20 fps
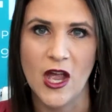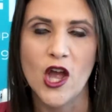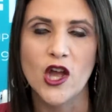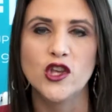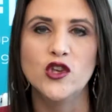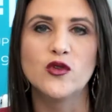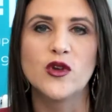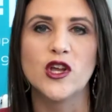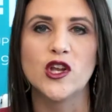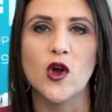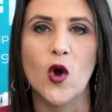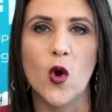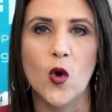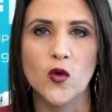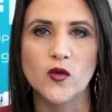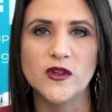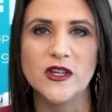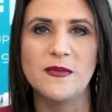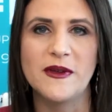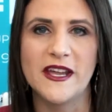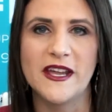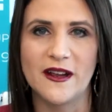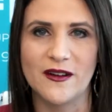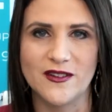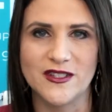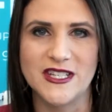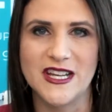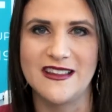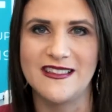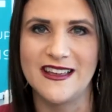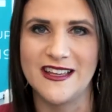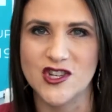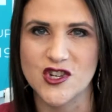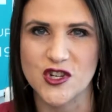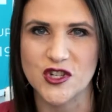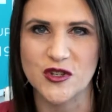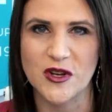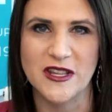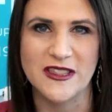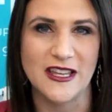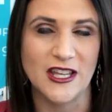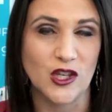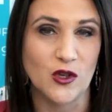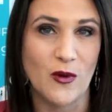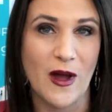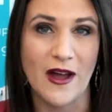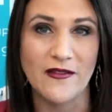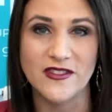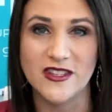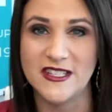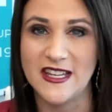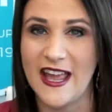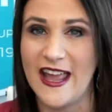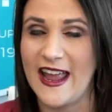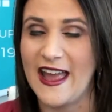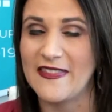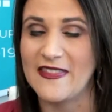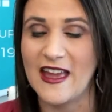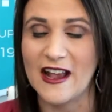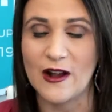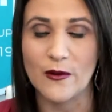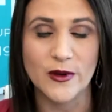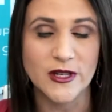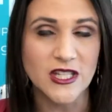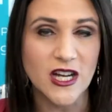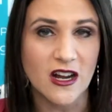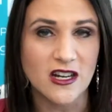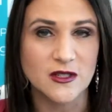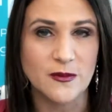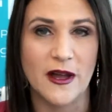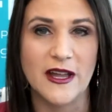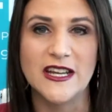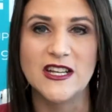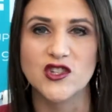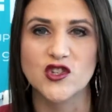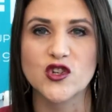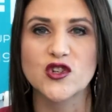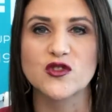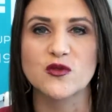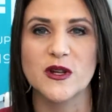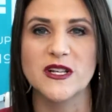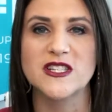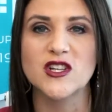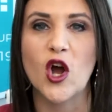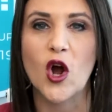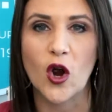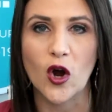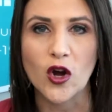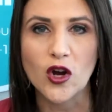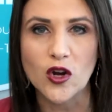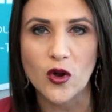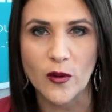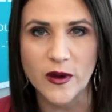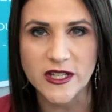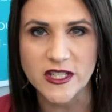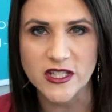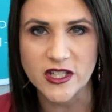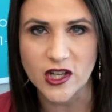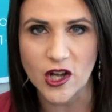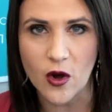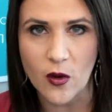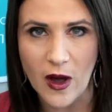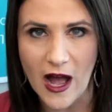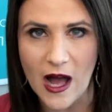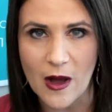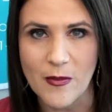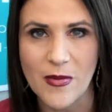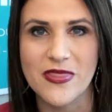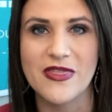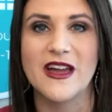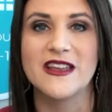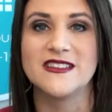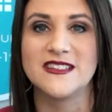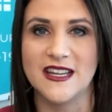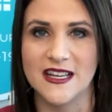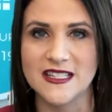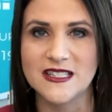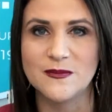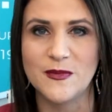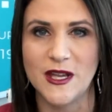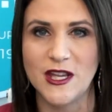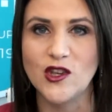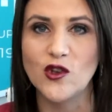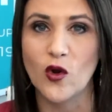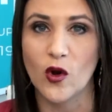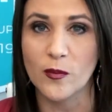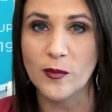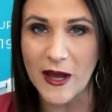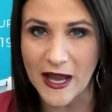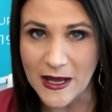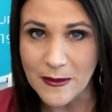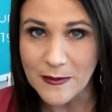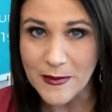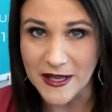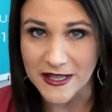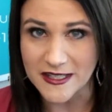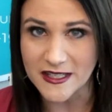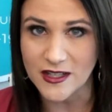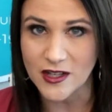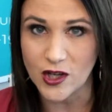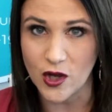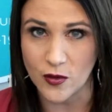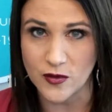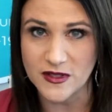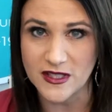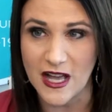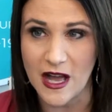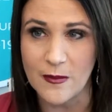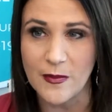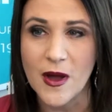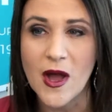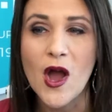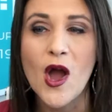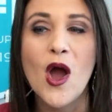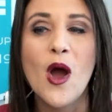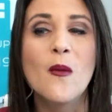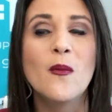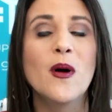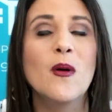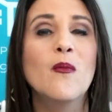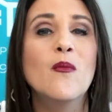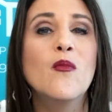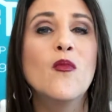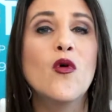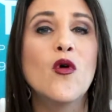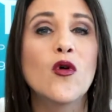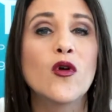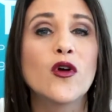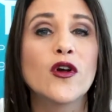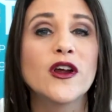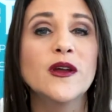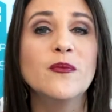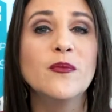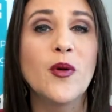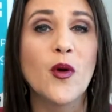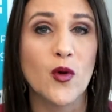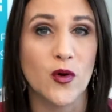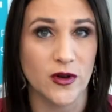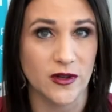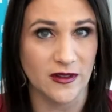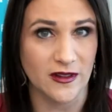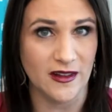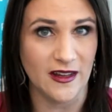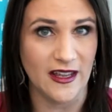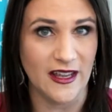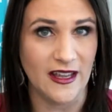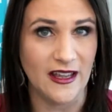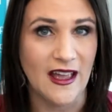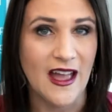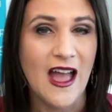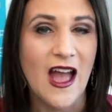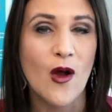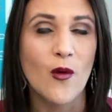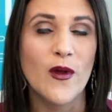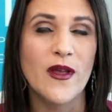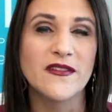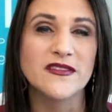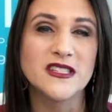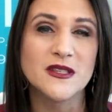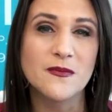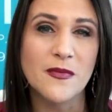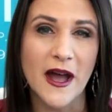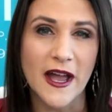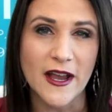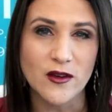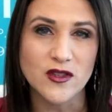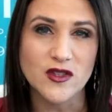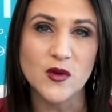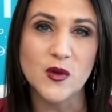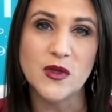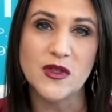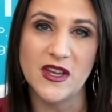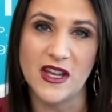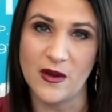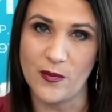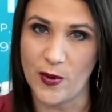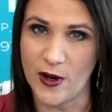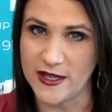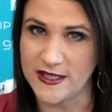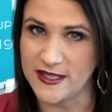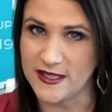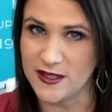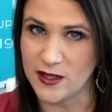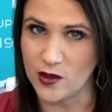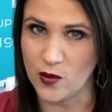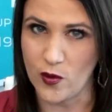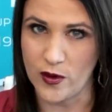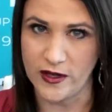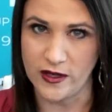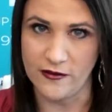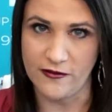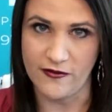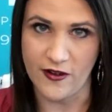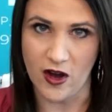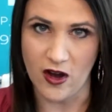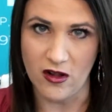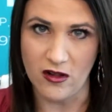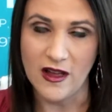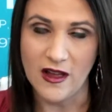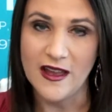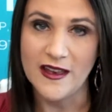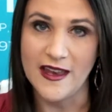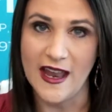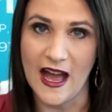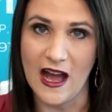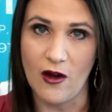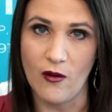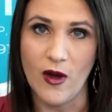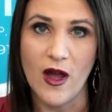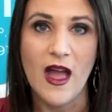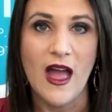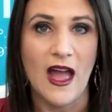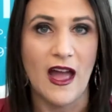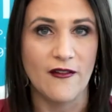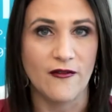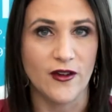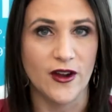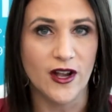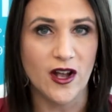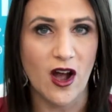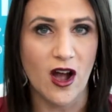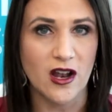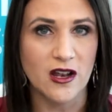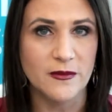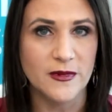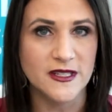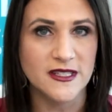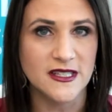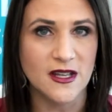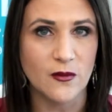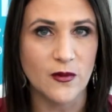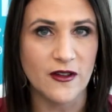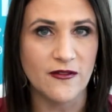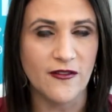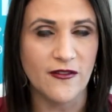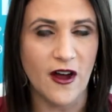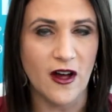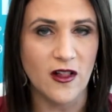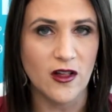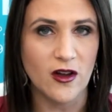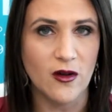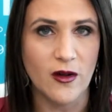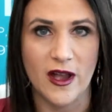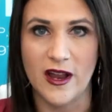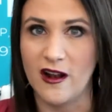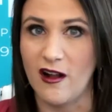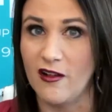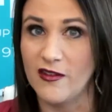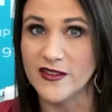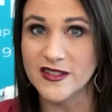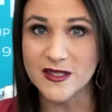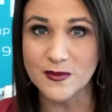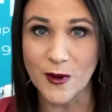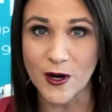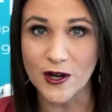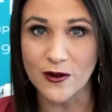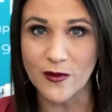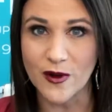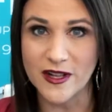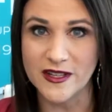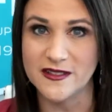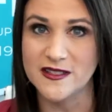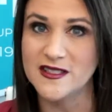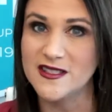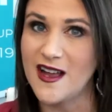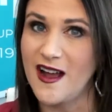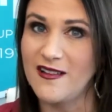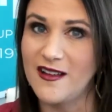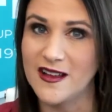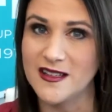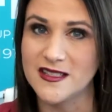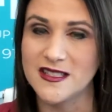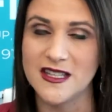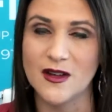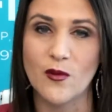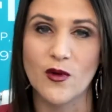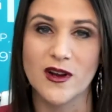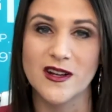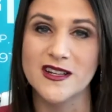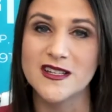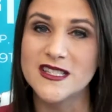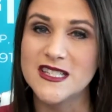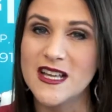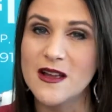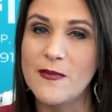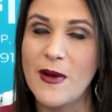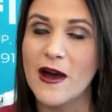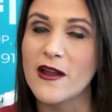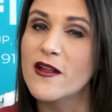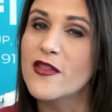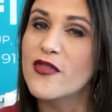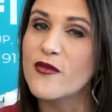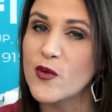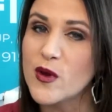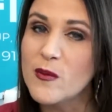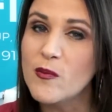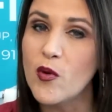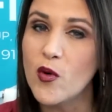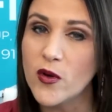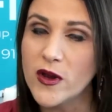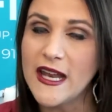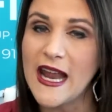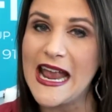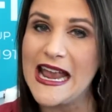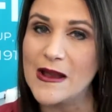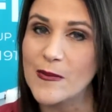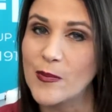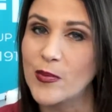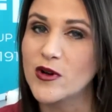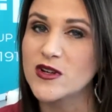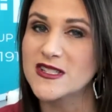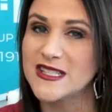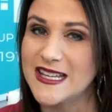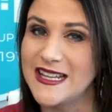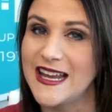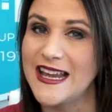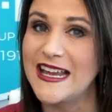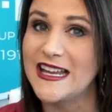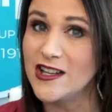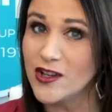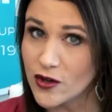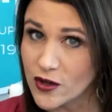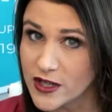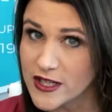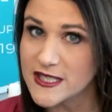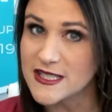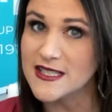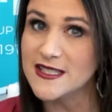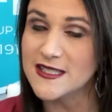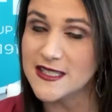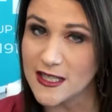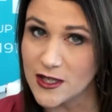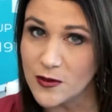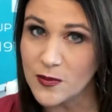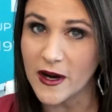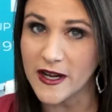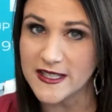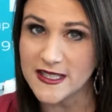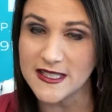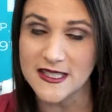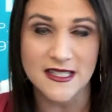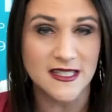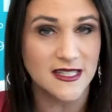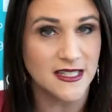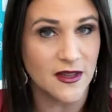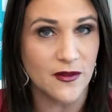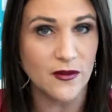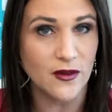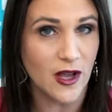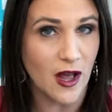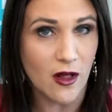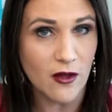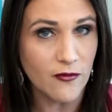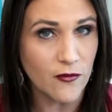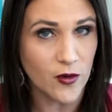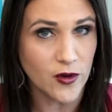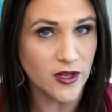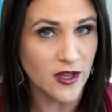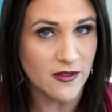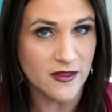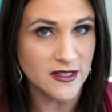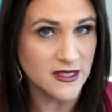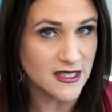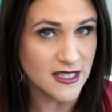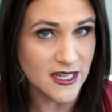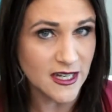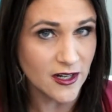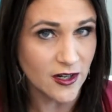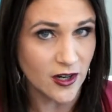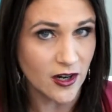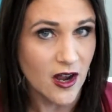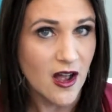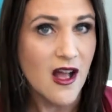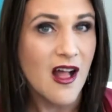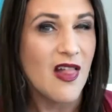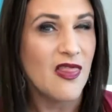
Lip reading: You can only be guaranteed the interest rate that you have today. And like we talked about, interest rates are going to go up. That does mean your payment goes up. But more importantly, we have some buyers who think prices are going to fall. Now, every economist that we follow and all the smart ones tell us that we're going to see about a 3.8% increase in sale prices in Southern California this year.